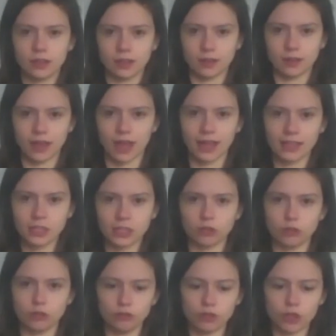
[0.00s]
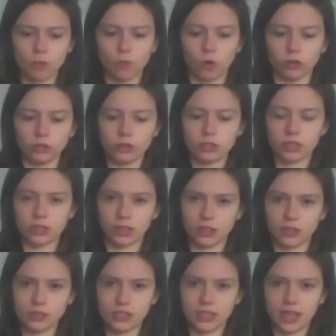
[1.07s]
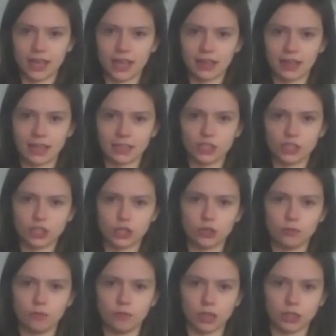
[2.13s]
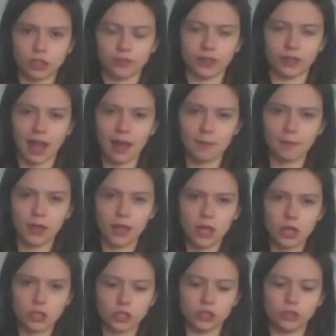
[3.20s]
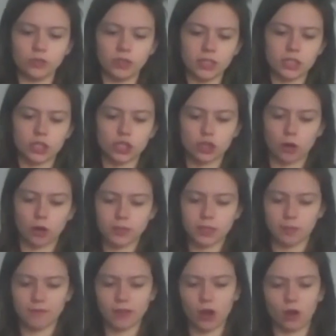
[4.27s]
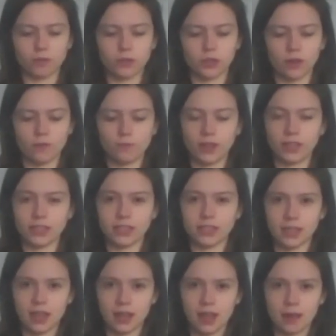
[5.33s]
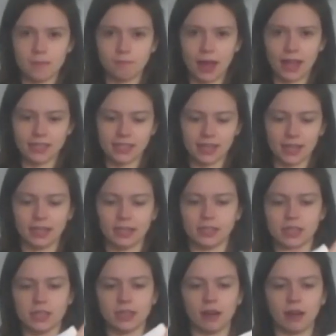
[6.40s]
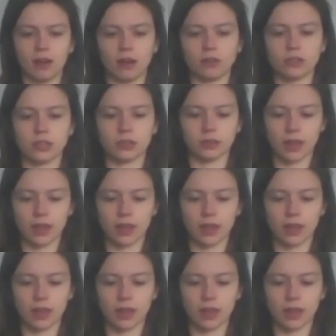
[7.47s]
Okay, so you don't want, can you see here, that's too much of a gap. So you need to chop some of it off so it fits better into the glass.